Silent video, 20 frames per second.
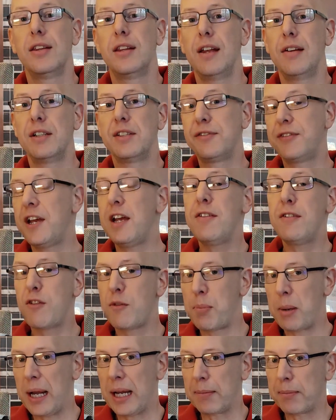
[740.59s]
there is Fear of
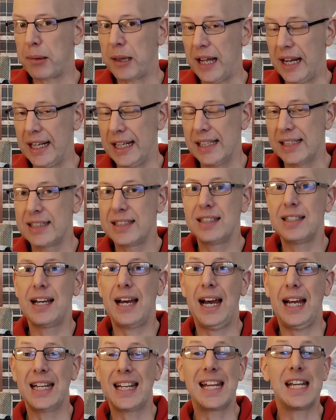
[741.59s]
a Blank Planet,
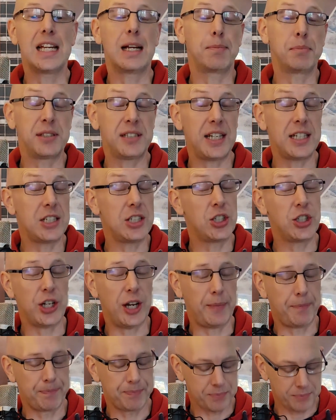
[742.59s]
and In Absentia.